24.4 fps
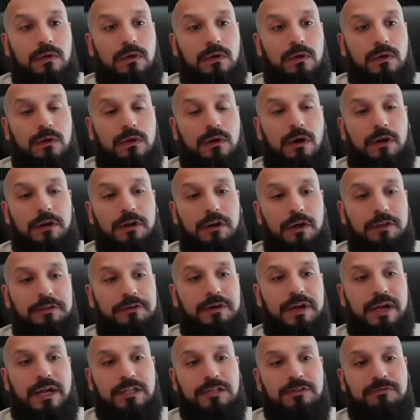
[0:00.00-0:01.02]
another
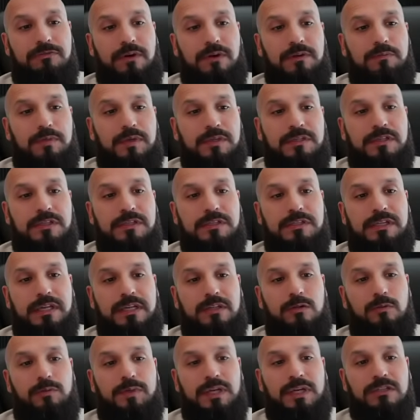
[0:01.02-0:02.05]
hedge fund business that
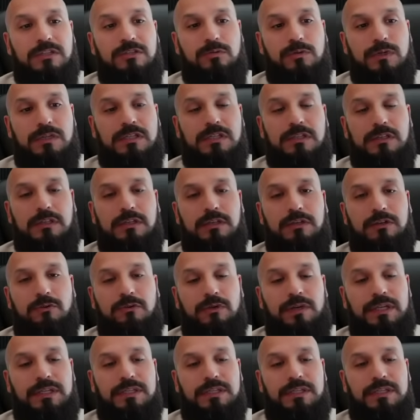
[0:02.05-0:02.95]
UBS recently agreed to